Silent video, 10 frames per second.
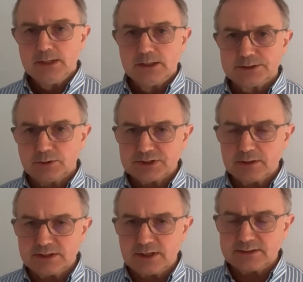So it's
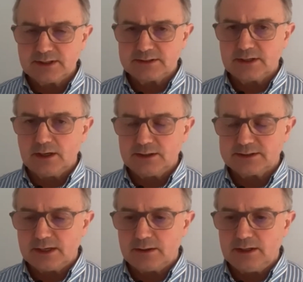
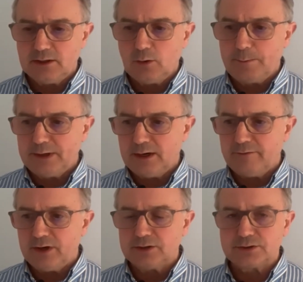a little bit of
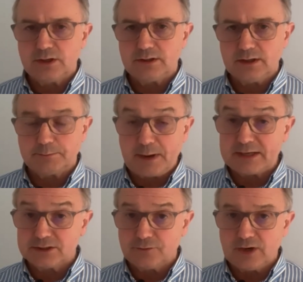a,
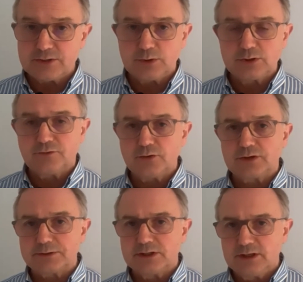back to the phrase we used a few
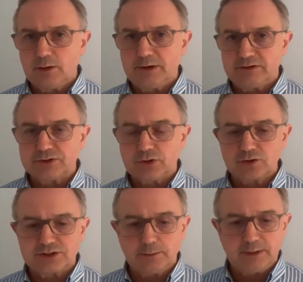times, a little bit of a
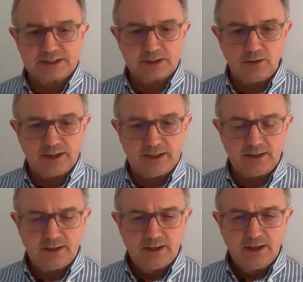toxic mix going here.
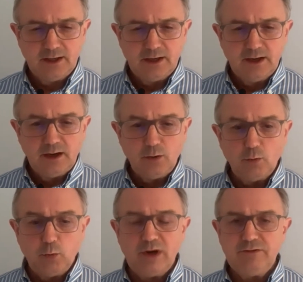
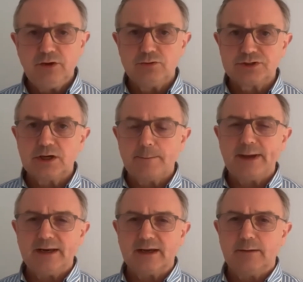We've used it at
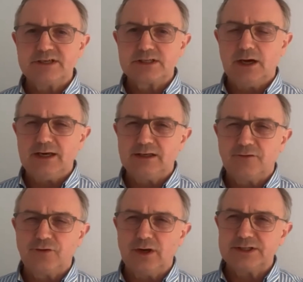Bell & Company slightly
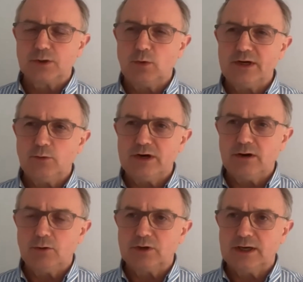differently. So we're
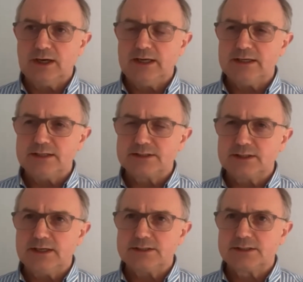okay.
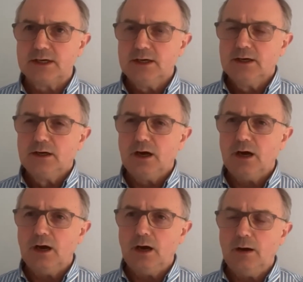
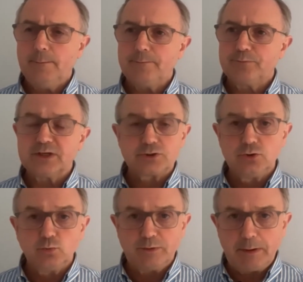
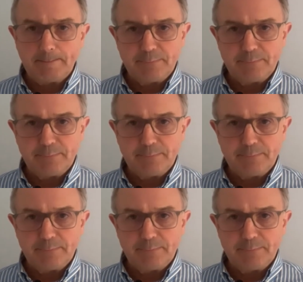We've been